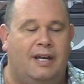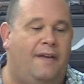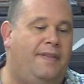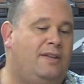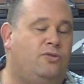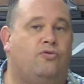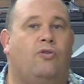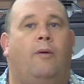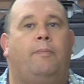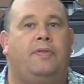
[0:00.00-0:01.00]
and then
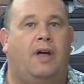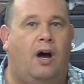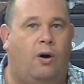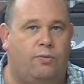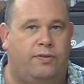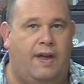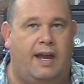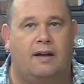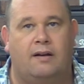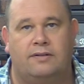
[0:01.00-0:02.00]
drop the whole
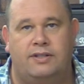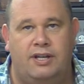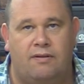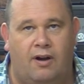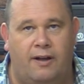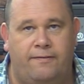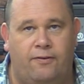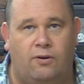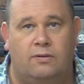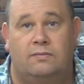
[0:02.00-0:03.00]
thing onto your
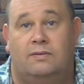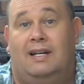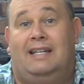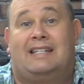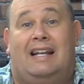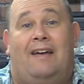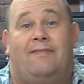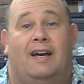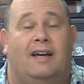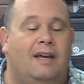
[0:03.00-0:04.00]
rifle. It's
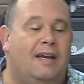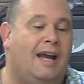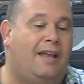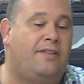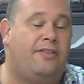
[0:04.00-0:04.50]
clever. And the